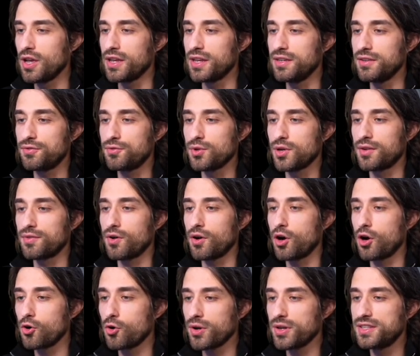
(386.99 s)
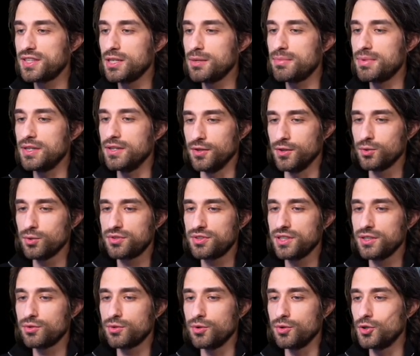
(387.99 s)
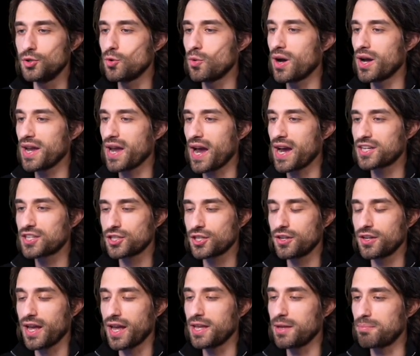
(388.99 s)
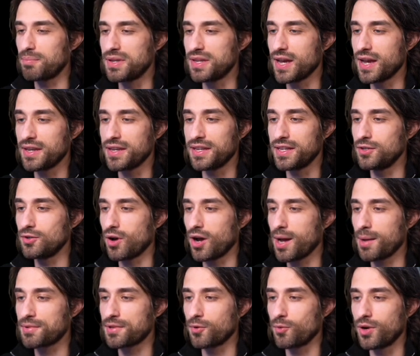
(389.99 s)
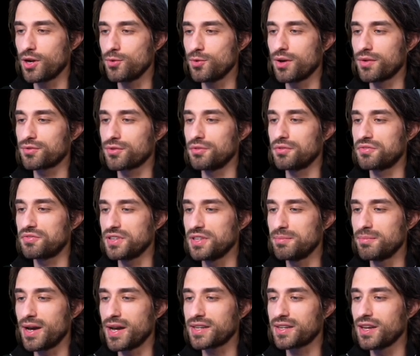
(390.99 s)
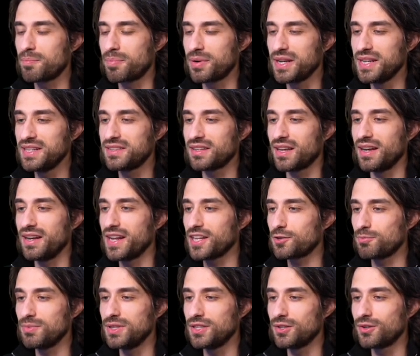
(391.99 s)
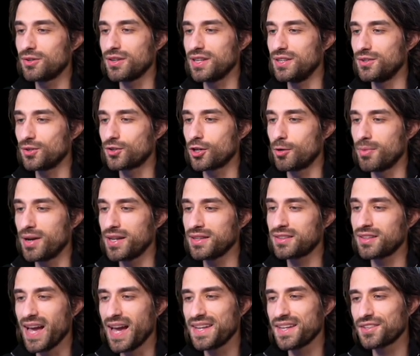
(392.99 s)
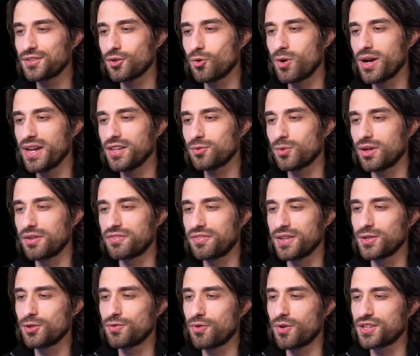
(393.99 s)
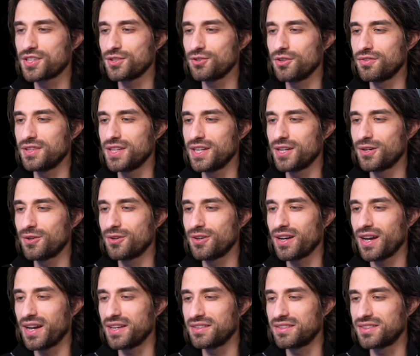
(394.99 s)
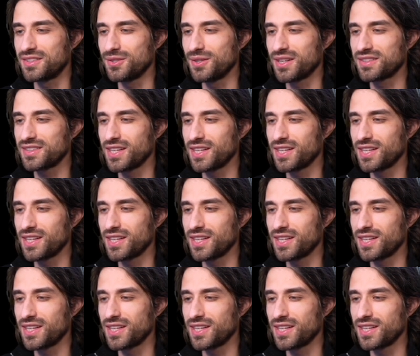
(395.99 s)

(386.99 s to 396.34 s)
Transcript: If you have already been using the UIAction API in your apps and while you have some feedback, please let me know in the comments. And as always, well, thank you for watching the video and see you next